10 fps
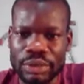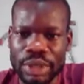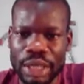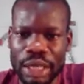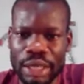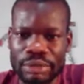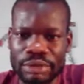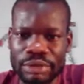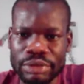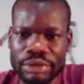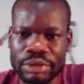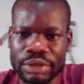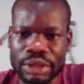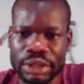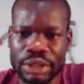We have
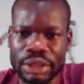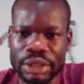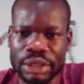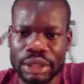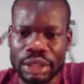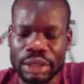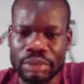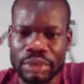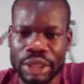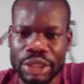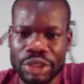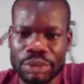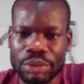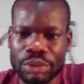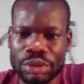SG
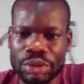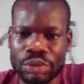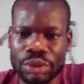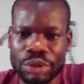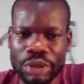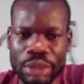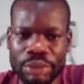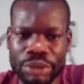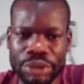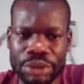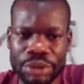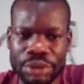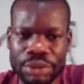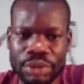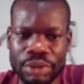Boost, which will help us
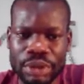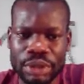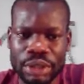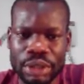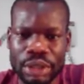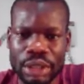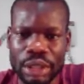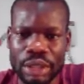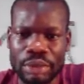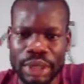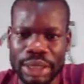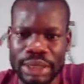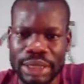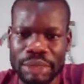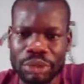to like
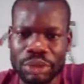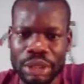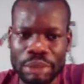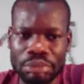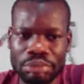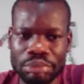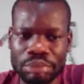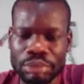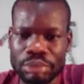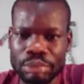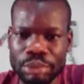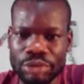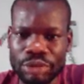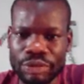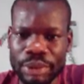assemble them,
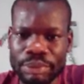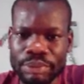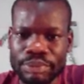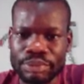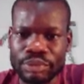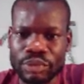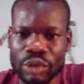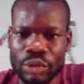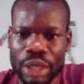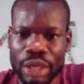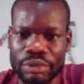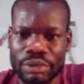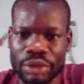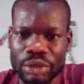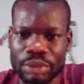both of them. We have
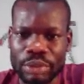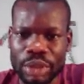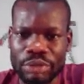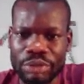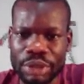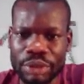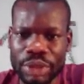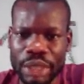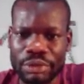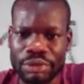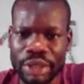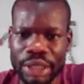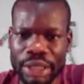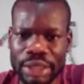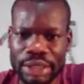non-fee, we have
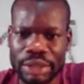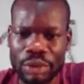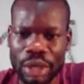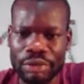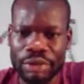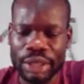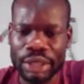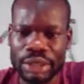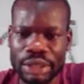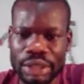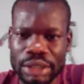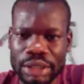finance, Y finance.